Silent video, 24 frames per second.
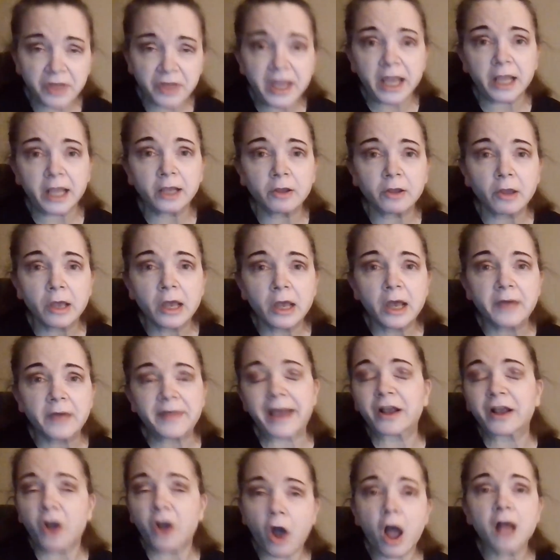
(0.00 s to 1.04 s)
thing
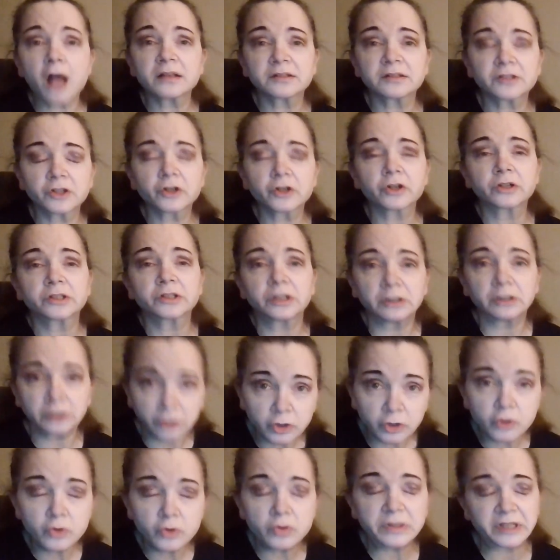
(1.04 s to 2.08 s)
that caused her to
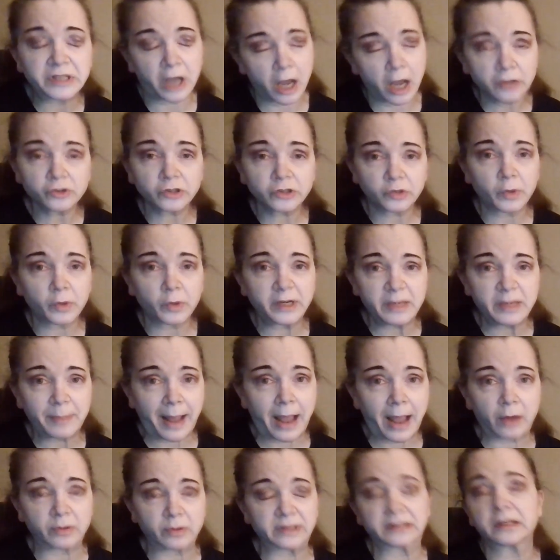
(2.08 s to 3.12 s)
lose 120
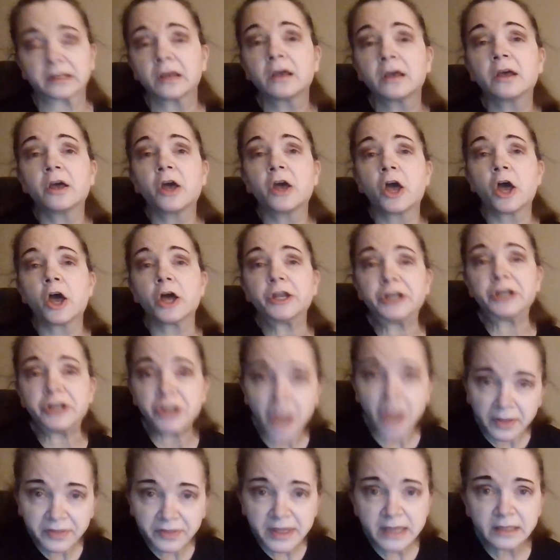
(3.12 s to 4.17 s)
pounds.
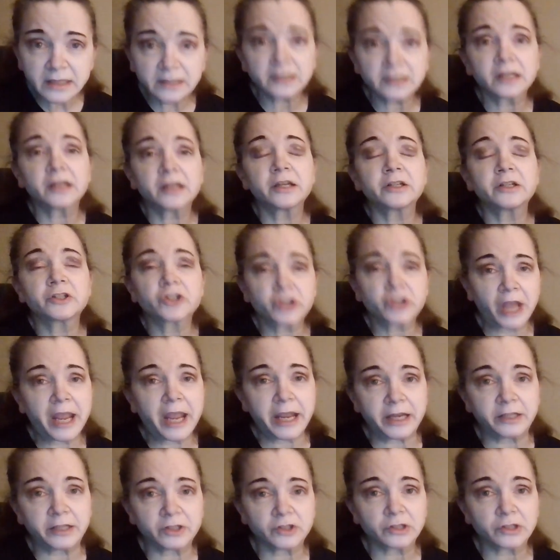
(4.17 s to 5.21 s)
Nothing's
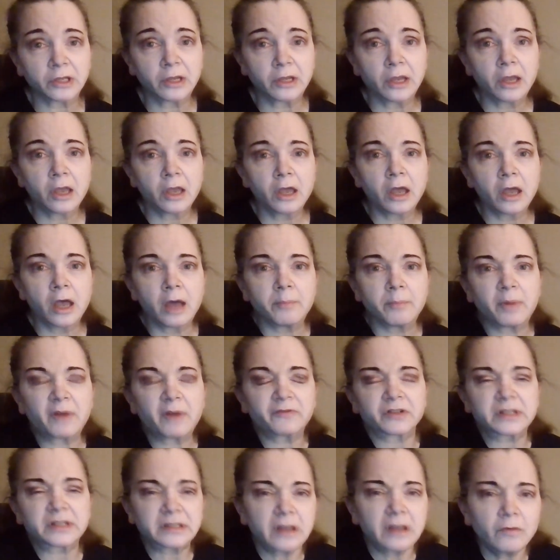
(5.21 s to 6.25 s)
changed. But
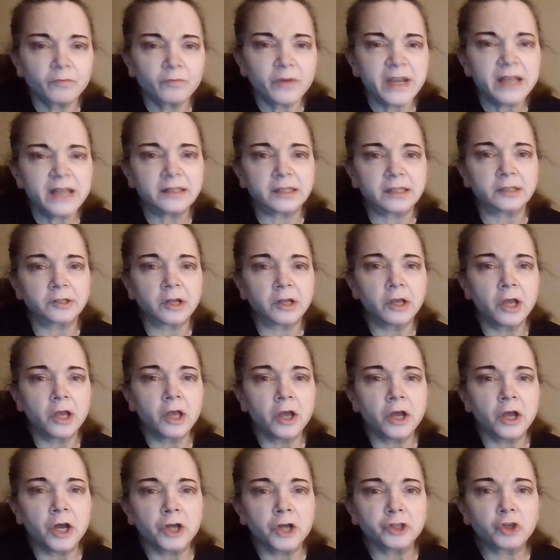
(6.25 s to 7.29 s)
for some reason,
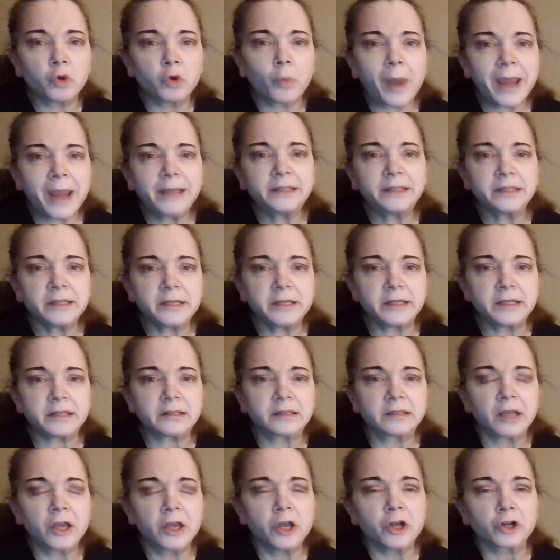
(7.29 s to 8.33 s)
the weight
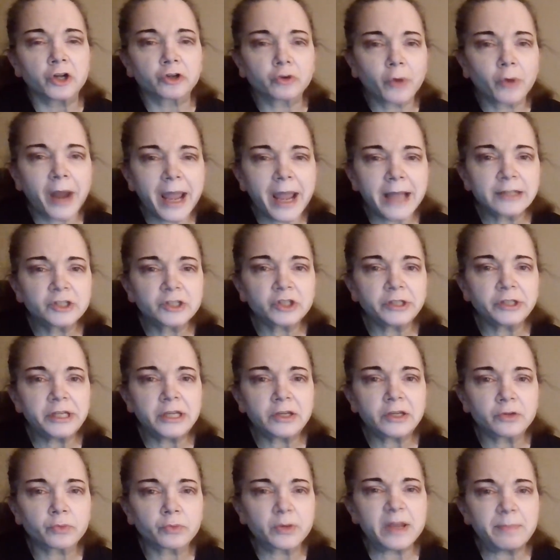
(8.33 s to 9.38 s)
is
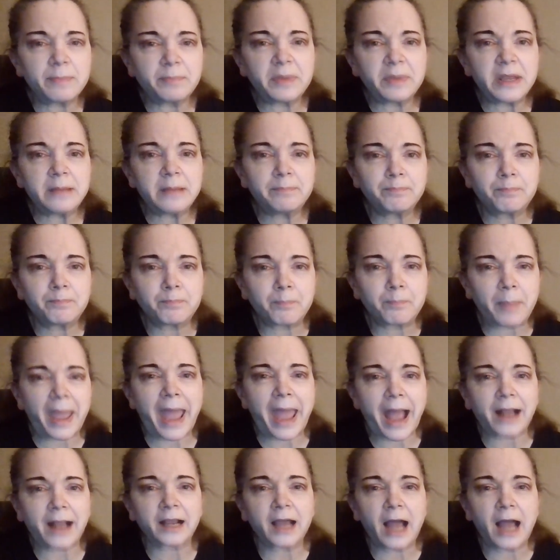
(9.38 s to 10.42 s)
gradually creeping
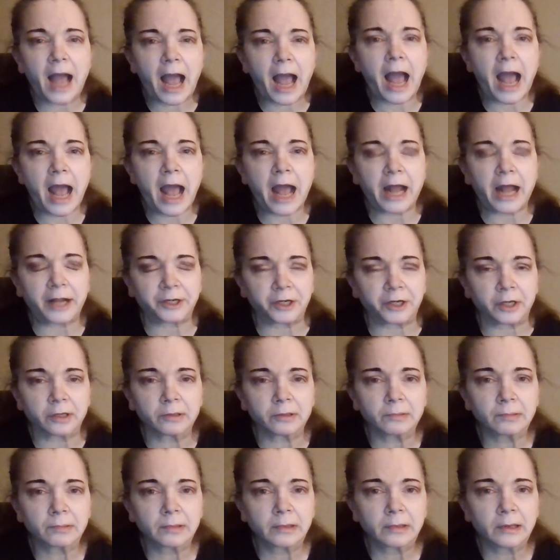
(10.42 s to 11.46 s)
back on
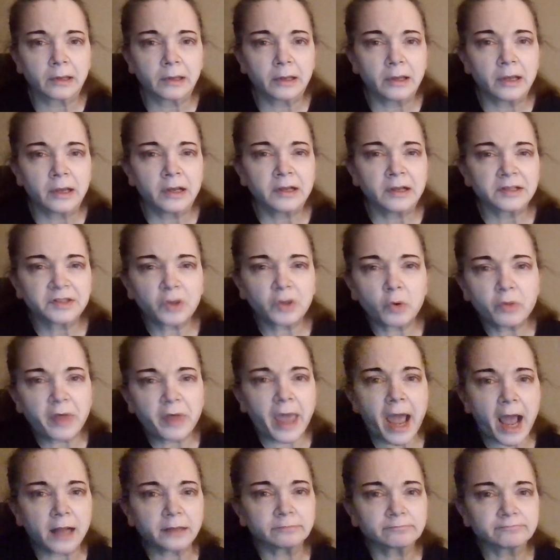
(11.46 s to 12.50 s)
so
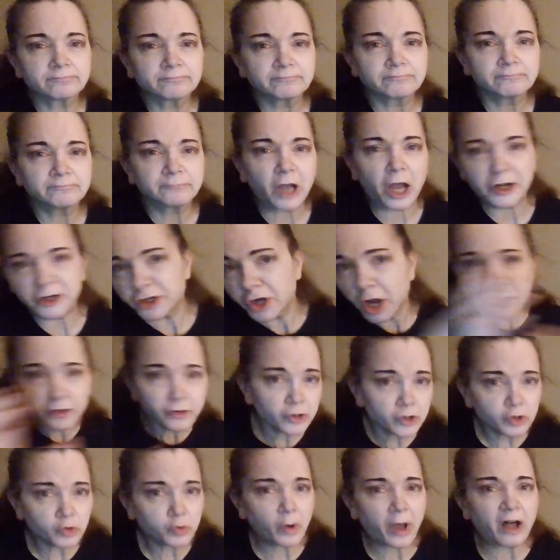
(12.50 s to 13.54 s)
that
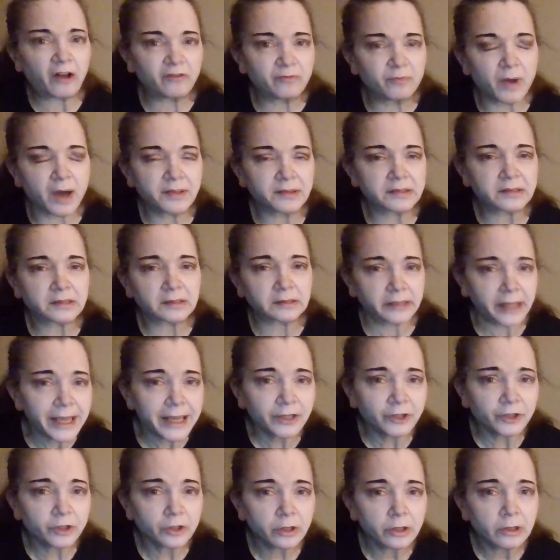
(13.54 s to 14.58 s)
another 12 months
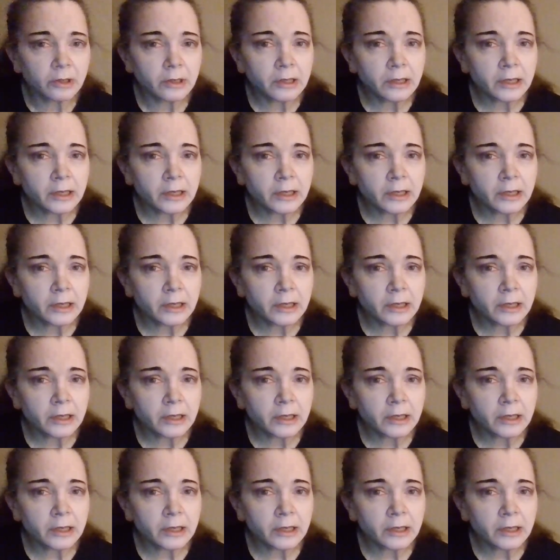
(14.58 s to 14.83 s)
later,